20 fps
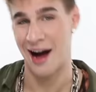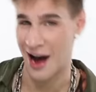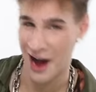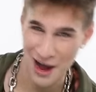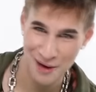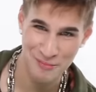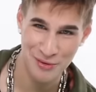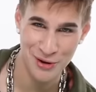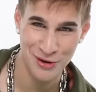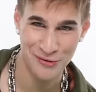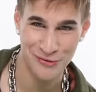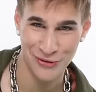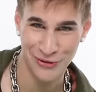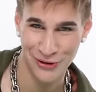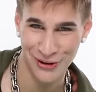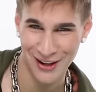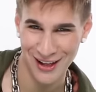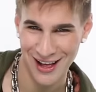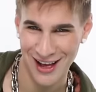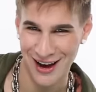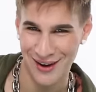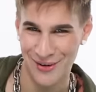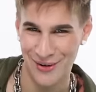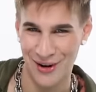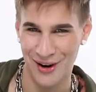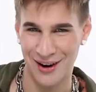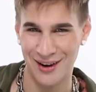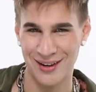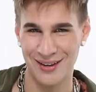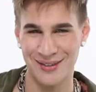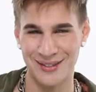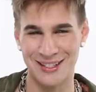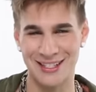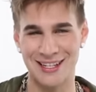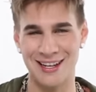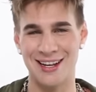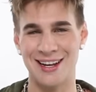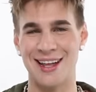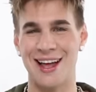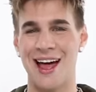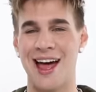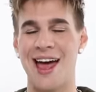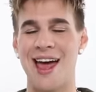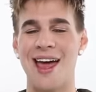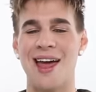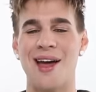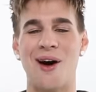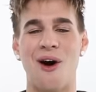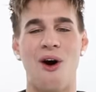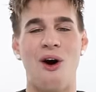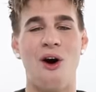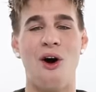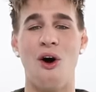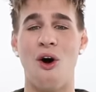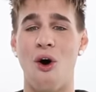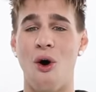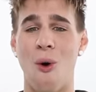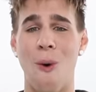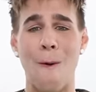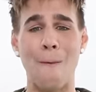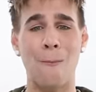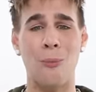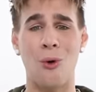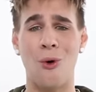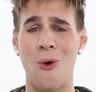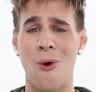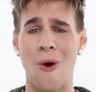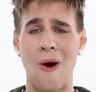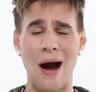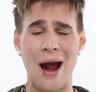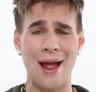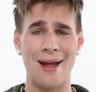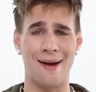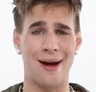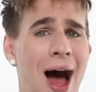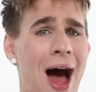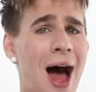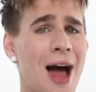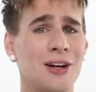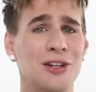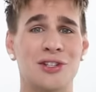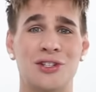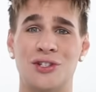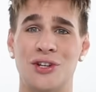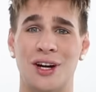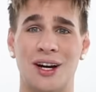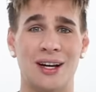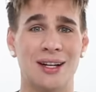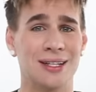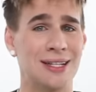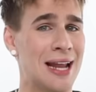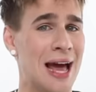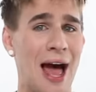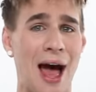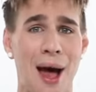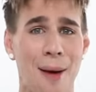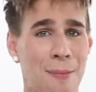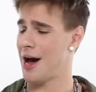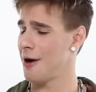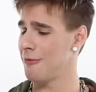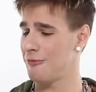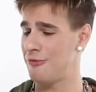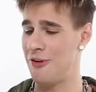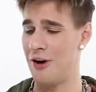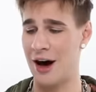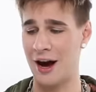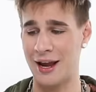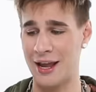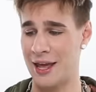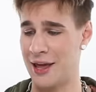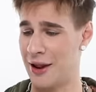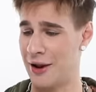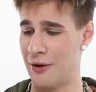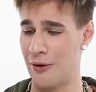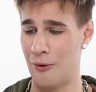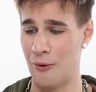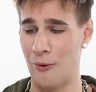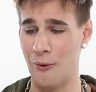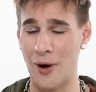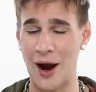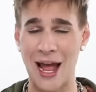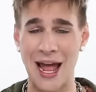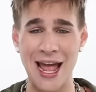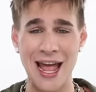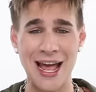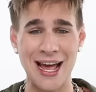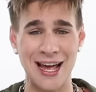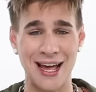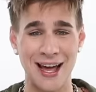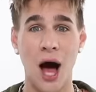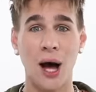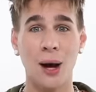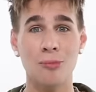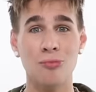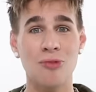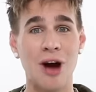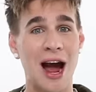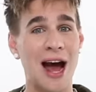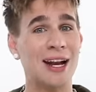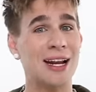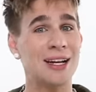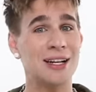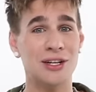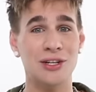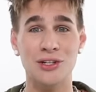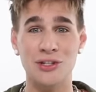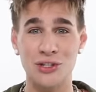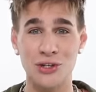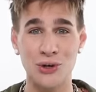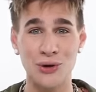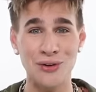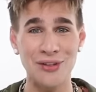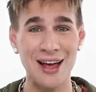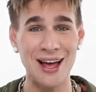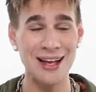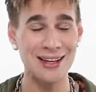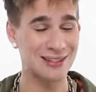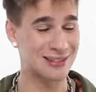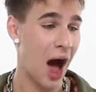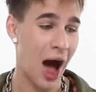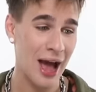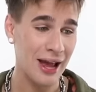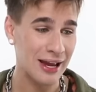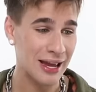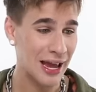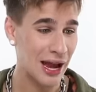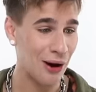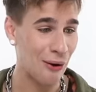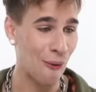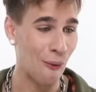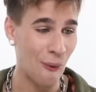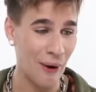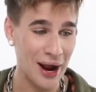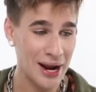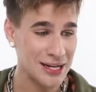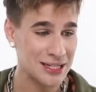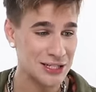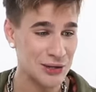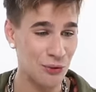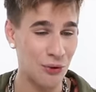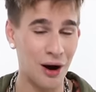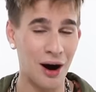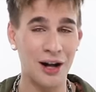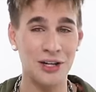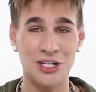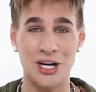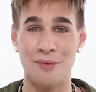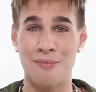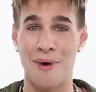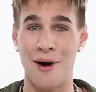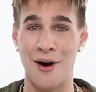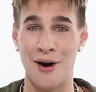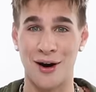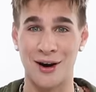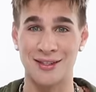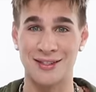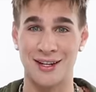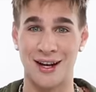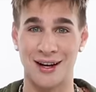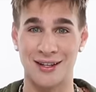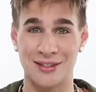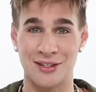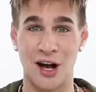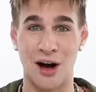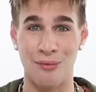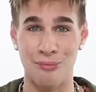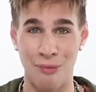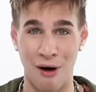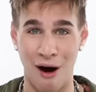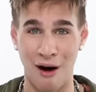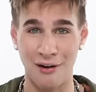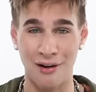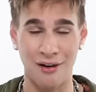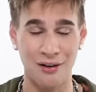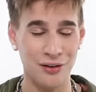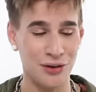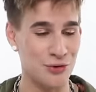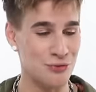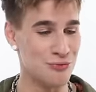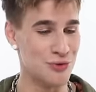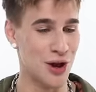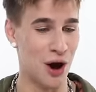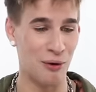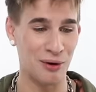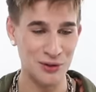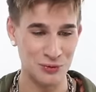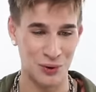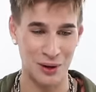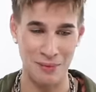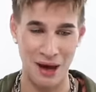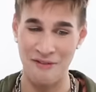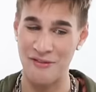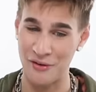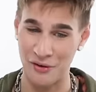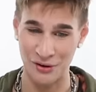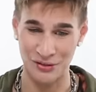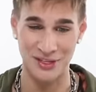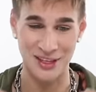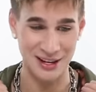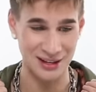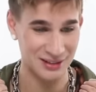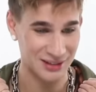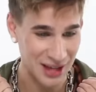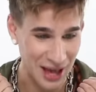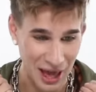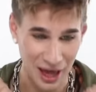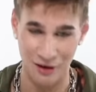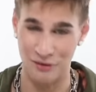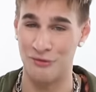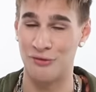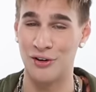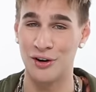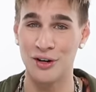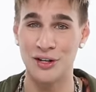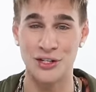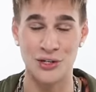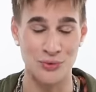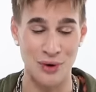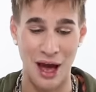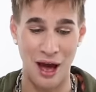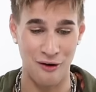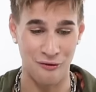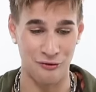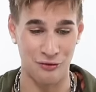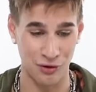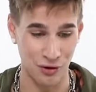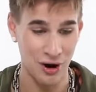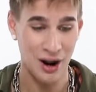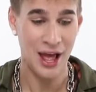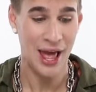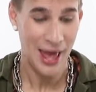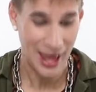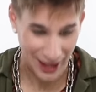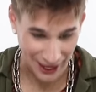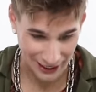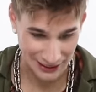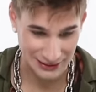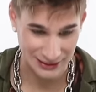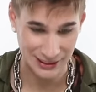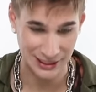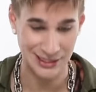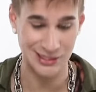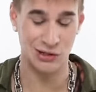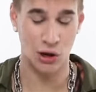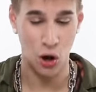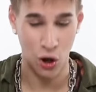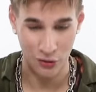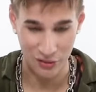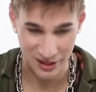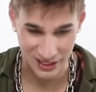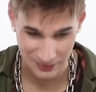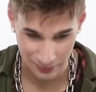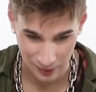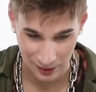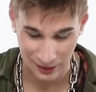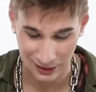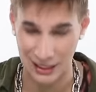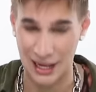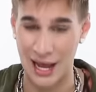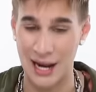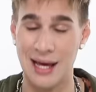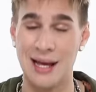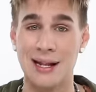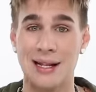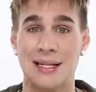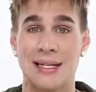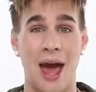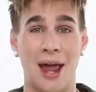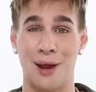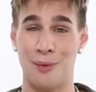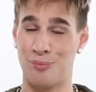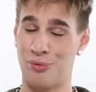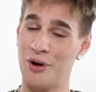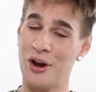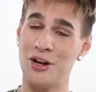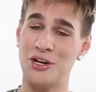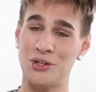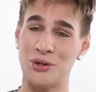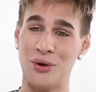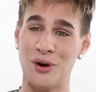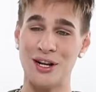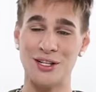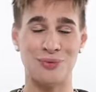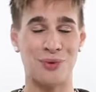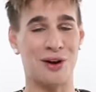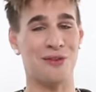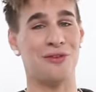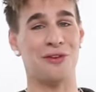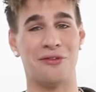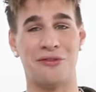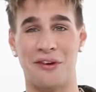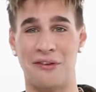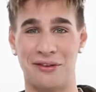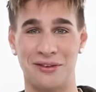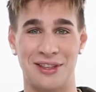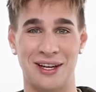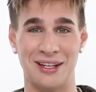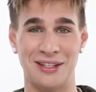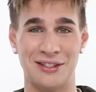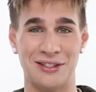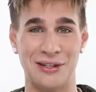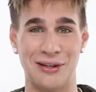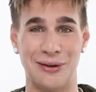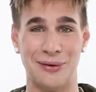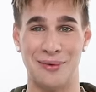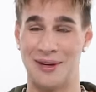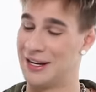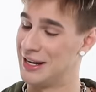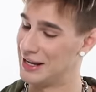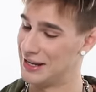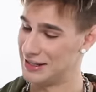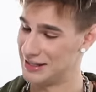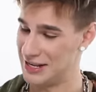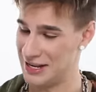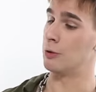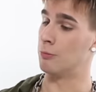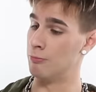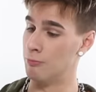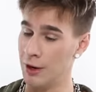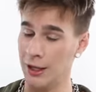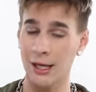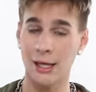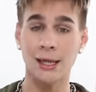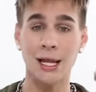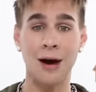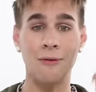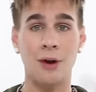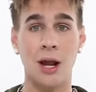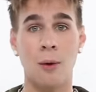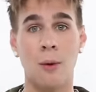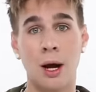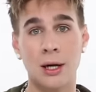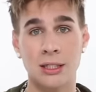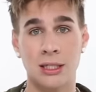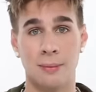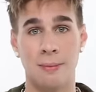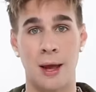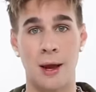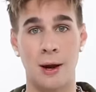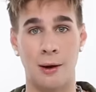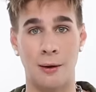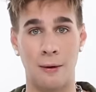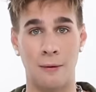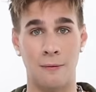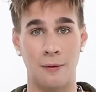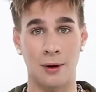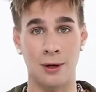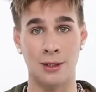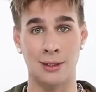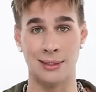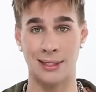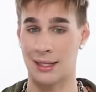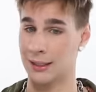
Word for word: Hi beautiful, how are you today? Oh boy, I just took a nap. I'm awake. I'm ready to do this. I can't wait to watch America's Next Top Model. You know it's one of my favorite things ever to ever exist on this planet. And I'm pretty sure it's one of your favorite things too because you really love when I watch the makeovers.